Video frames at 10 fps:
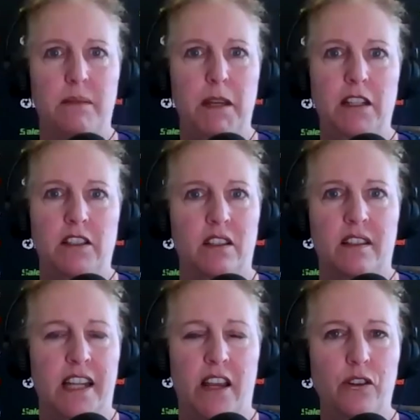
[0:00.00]
speech
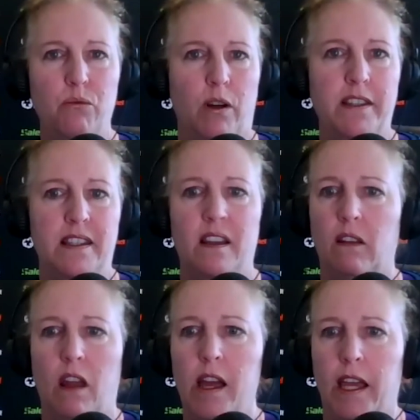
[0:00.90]
standard? What's the
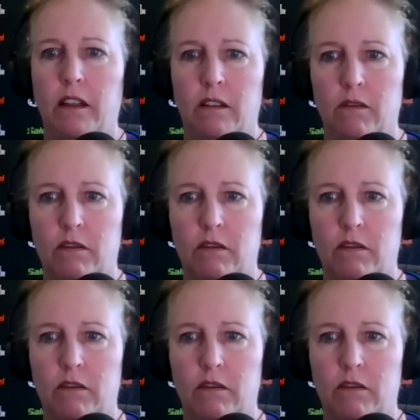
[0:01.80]
line?